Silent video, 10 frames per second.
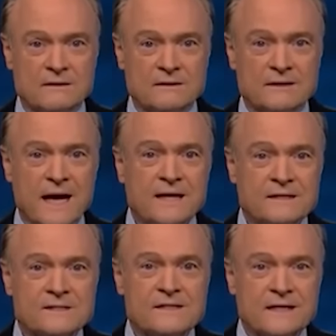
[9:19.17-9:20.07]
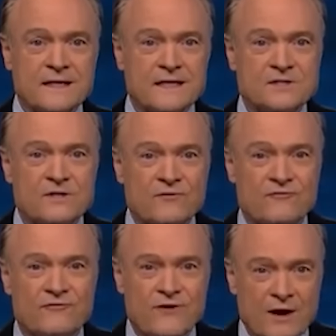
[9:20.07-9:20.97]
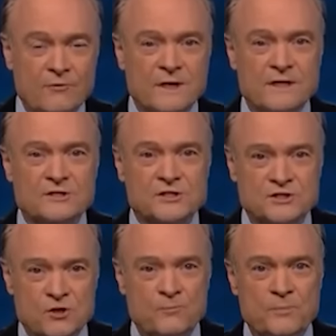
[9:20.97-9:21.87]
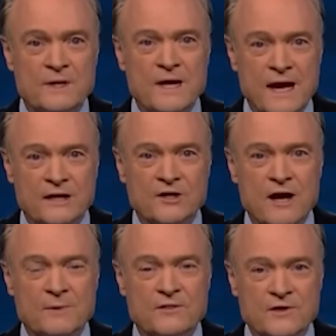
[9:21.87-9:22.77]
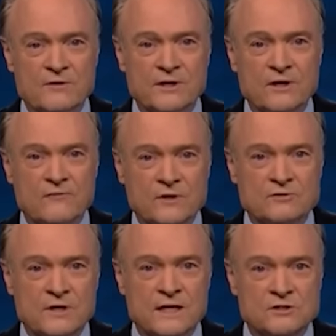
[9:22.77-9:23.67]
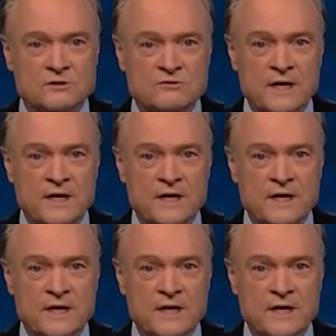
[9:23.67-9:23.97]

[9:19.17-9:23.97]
That is his very stupid economic theory of international trade.